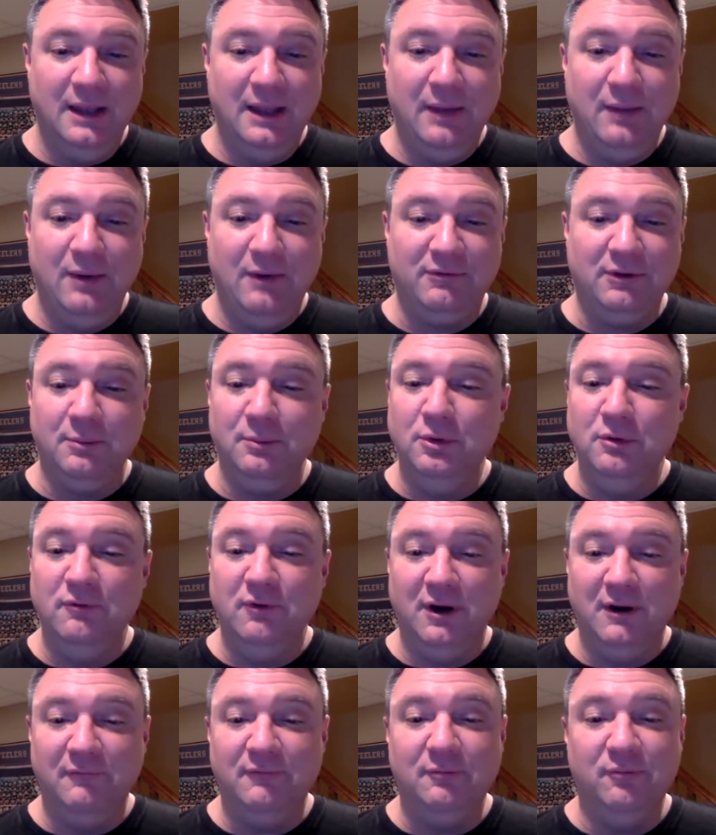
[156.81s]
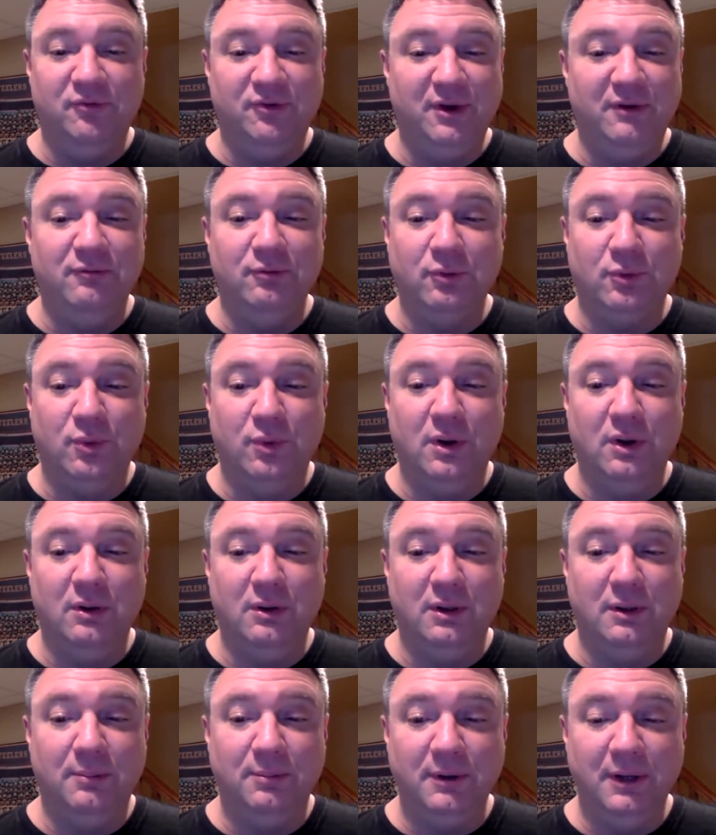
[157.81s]
They will have to move on from several
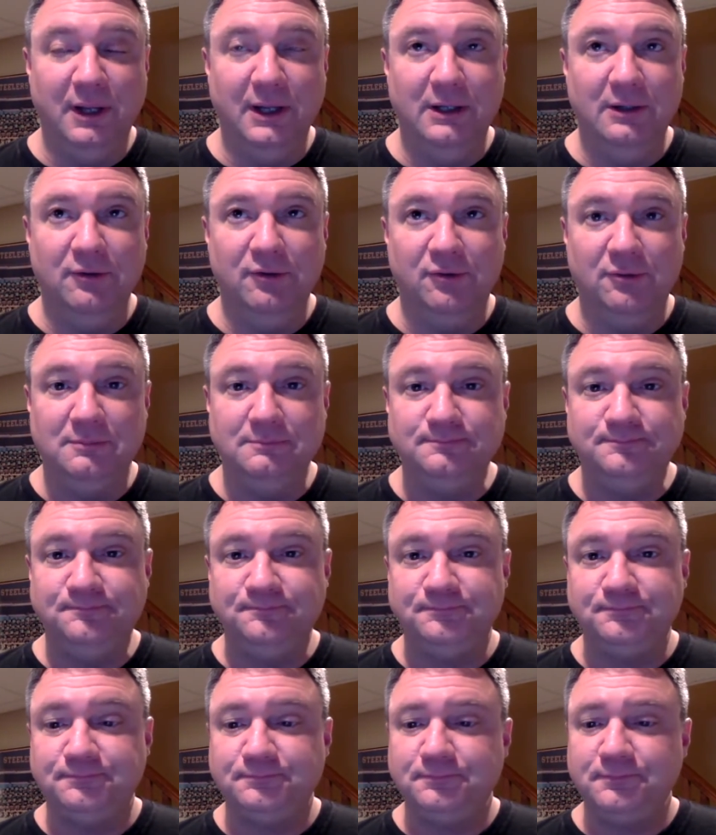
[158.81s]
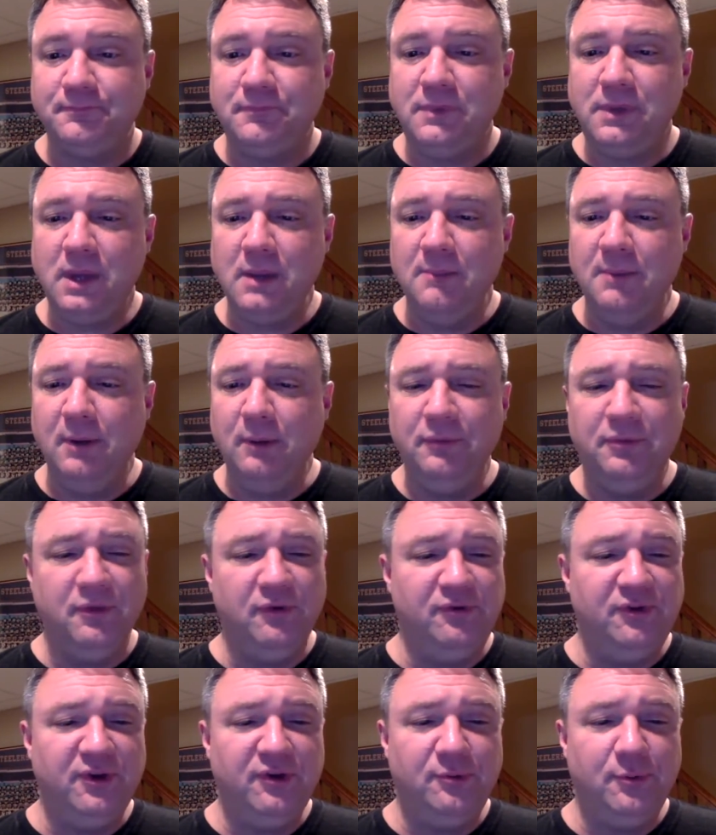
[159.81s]
quality players. But with the
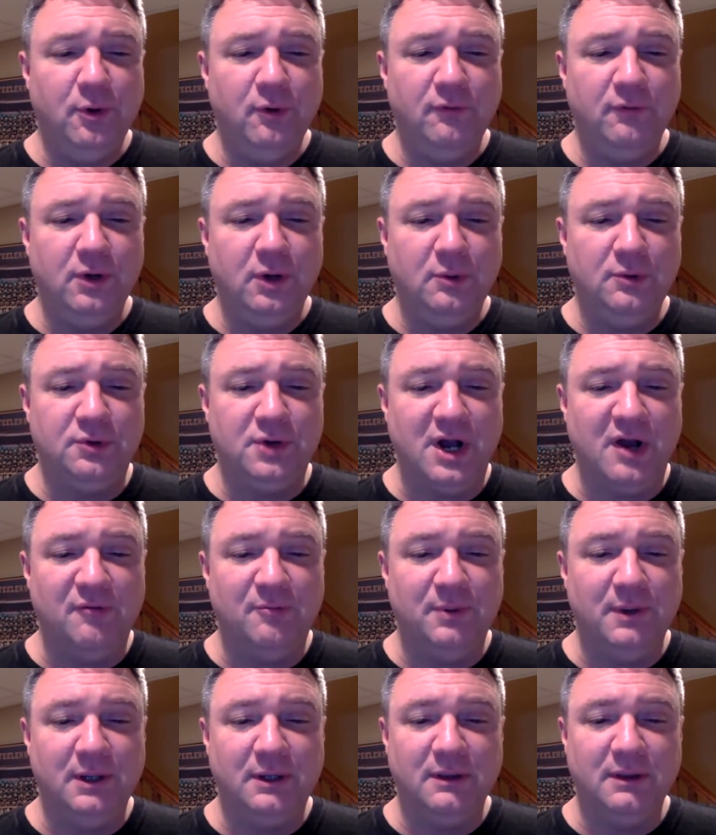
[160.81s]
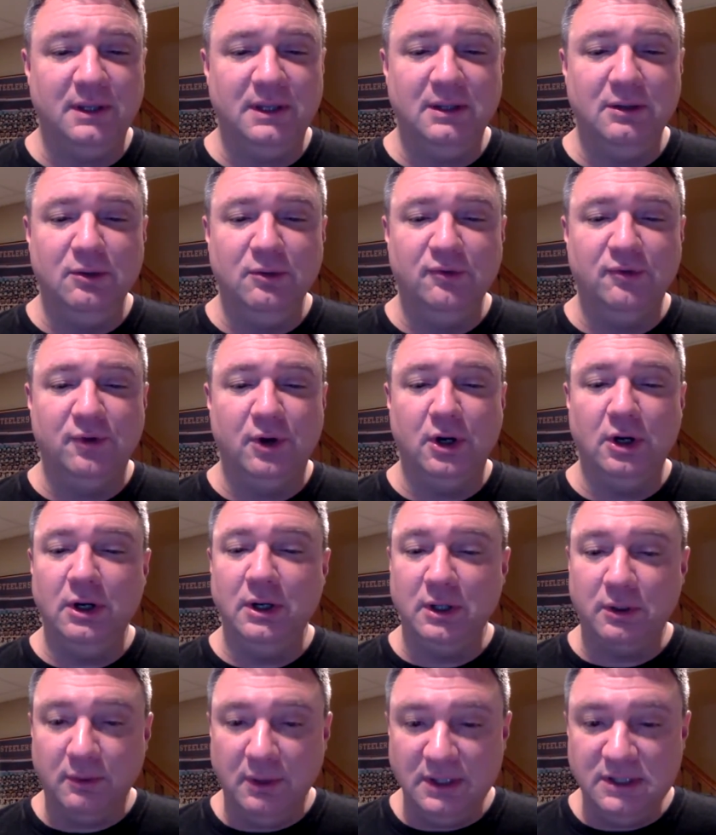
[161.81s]
6th overall draft pick, the Eagles are
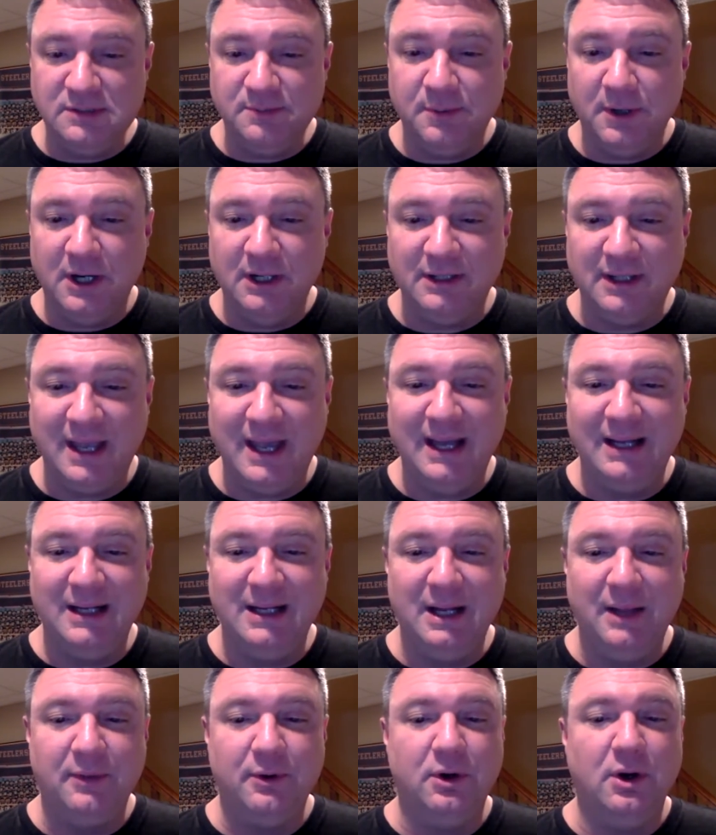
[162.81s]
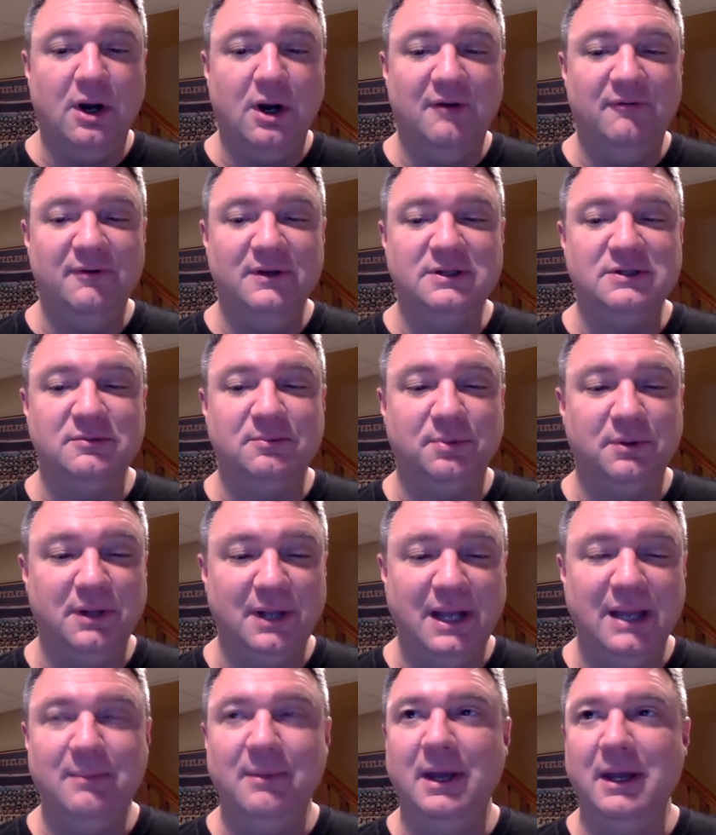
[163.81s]
in a great spot to add another offensive
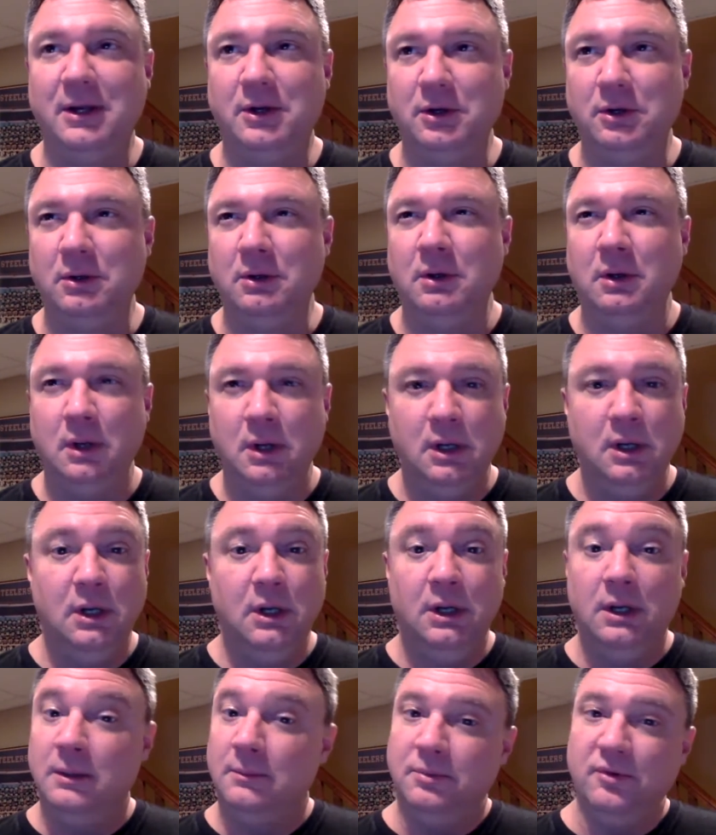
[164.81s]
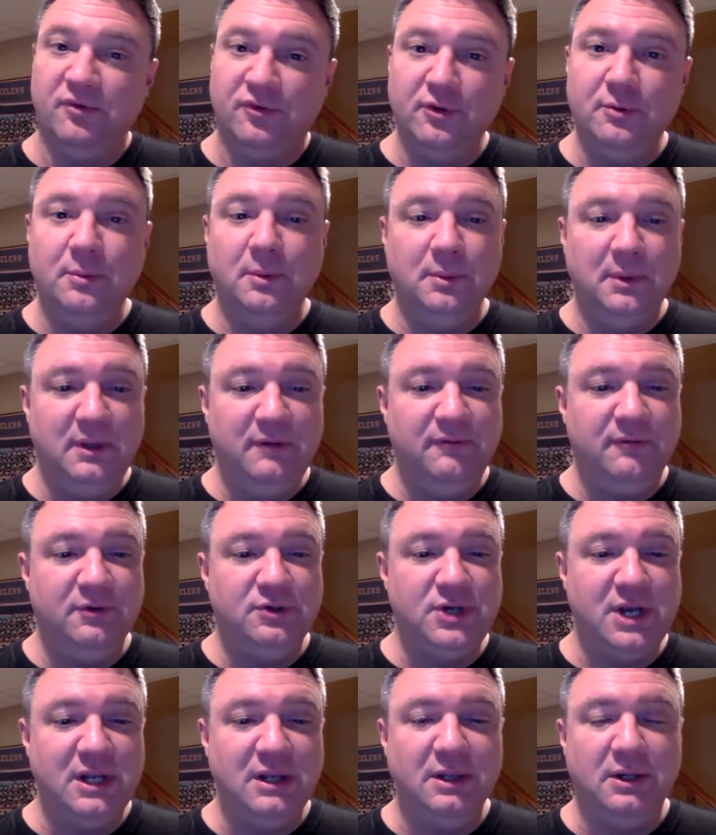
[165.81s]
playmaker, presumably
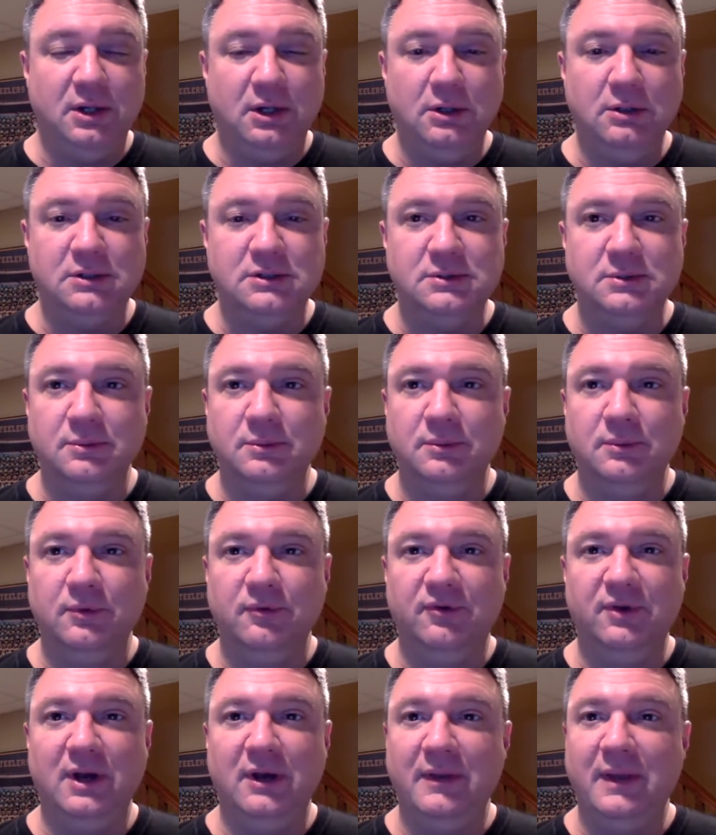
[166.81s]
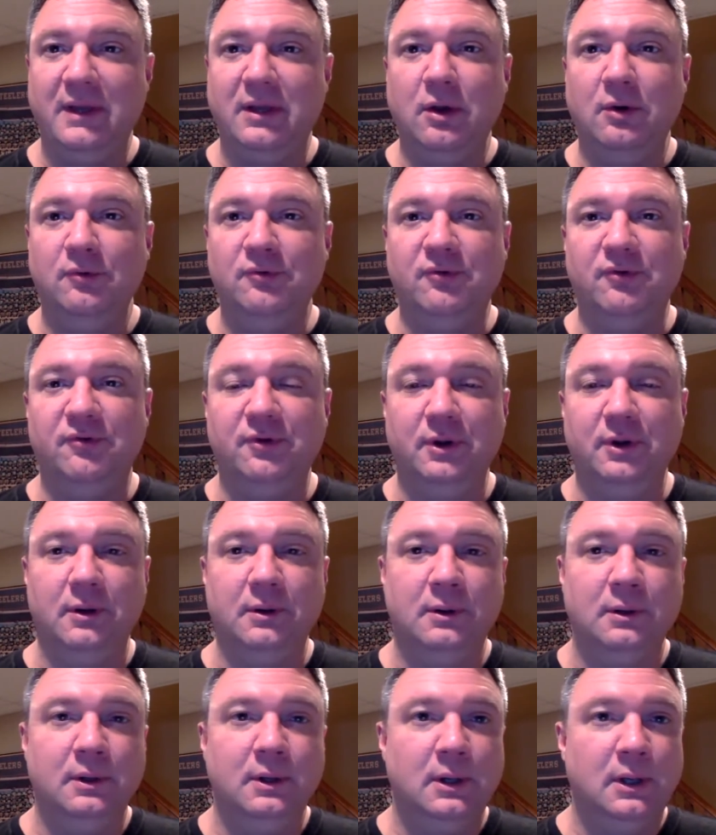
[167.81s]
for Jalen Hurts, and we'll see how that goes this
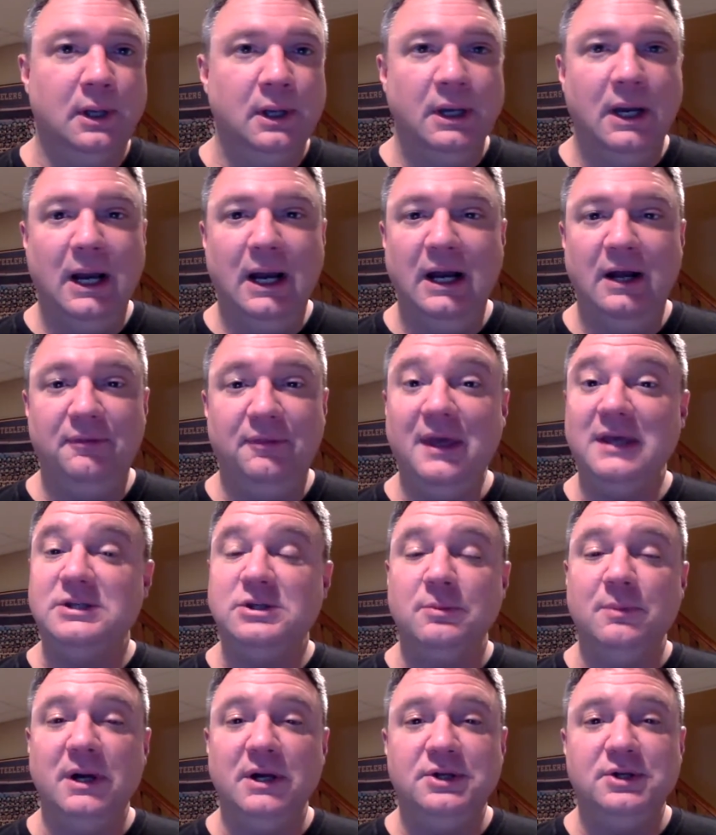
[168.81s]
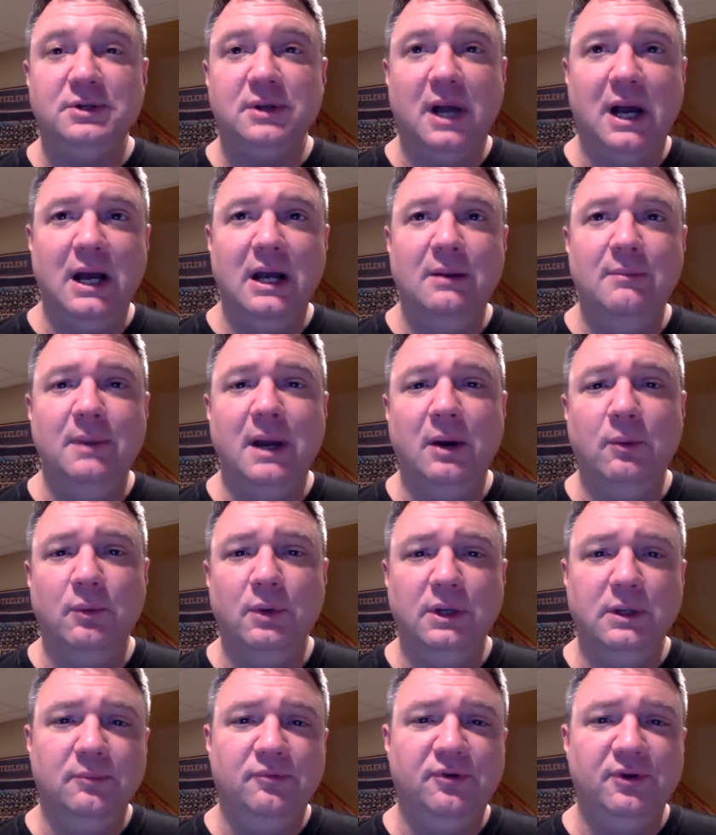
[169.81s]
year. Thanks so much. I am Matt
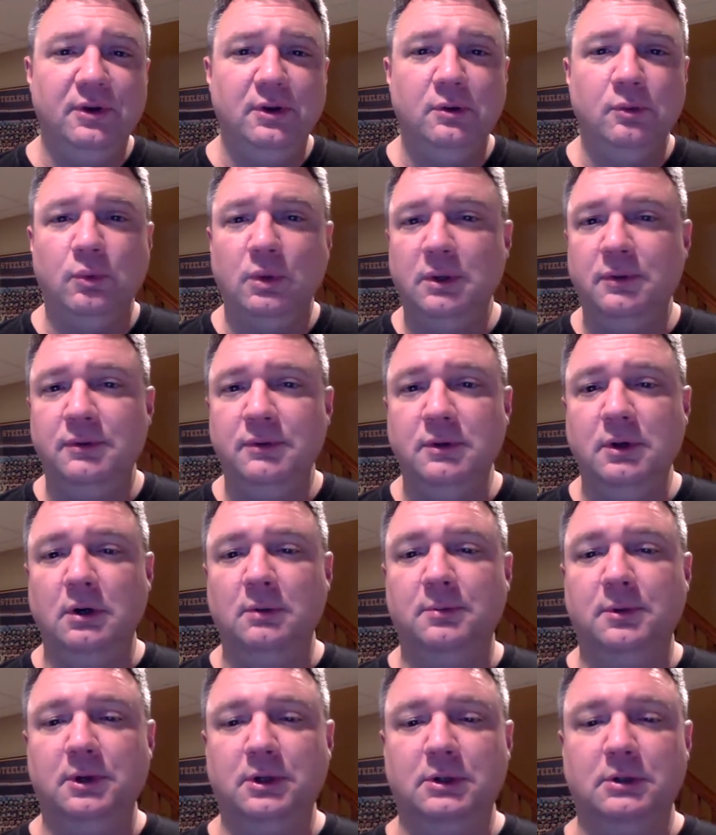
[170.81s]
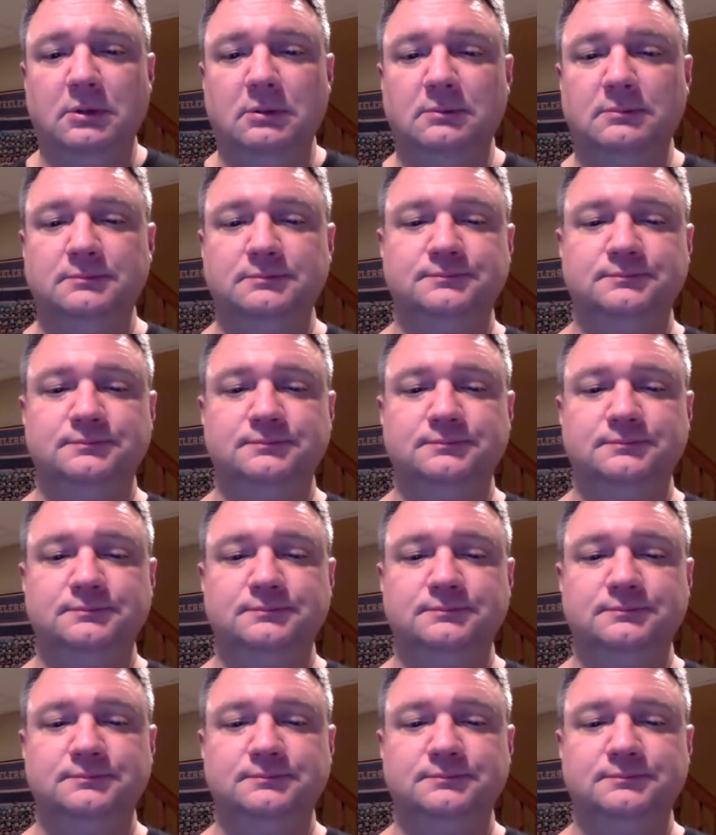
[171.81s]
Williamson with Yardbarker.